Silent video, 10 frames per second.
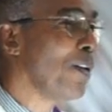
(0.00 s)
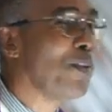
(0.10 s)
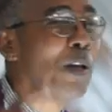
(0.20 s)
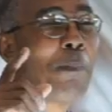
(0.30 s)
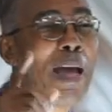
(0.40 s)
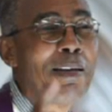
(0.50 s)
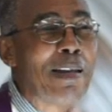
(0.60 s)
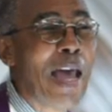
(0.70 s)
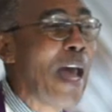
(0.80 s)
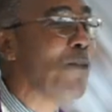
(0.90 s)
"did my
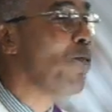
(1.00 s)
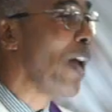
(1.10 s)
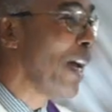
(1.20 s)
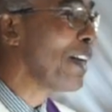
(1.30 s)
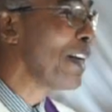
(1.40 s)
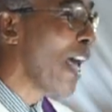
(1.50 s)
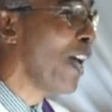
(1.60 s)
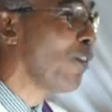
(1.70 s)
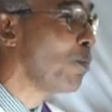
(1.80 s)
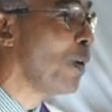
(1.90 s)
dad
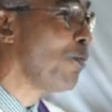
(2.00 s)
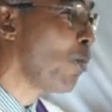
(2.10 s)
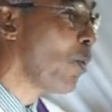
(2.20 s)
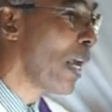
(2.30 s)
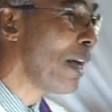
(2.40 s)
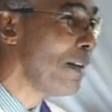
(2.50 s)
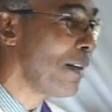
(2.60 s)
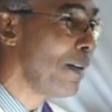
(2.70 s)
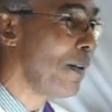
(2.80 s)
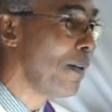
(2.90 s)
recognize me for what I did.